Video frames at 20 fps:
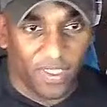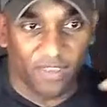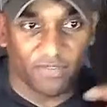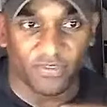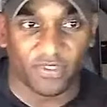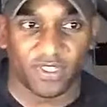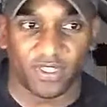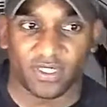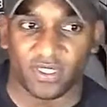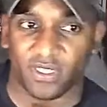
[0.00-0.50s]

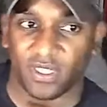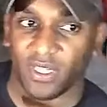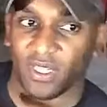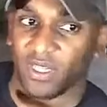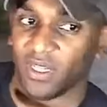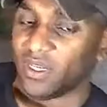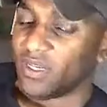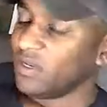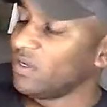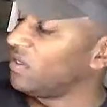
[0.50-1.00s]

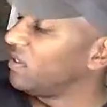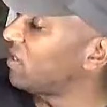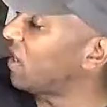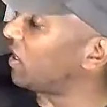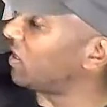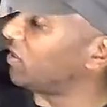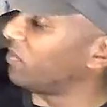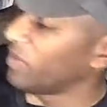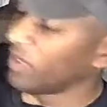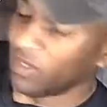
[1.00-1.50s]
F-16
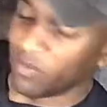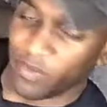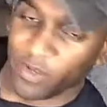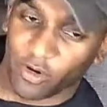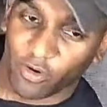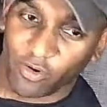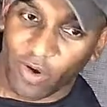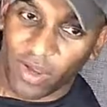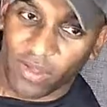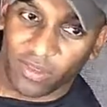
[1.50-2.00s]

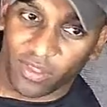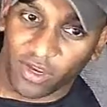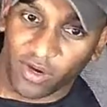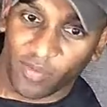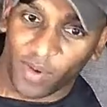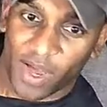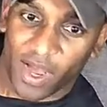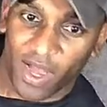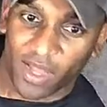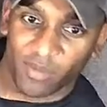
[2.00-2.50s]
90mm right there
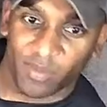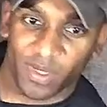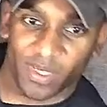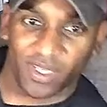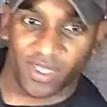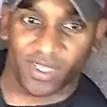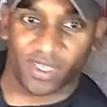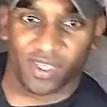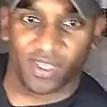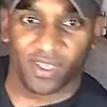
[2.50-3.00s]
behind me.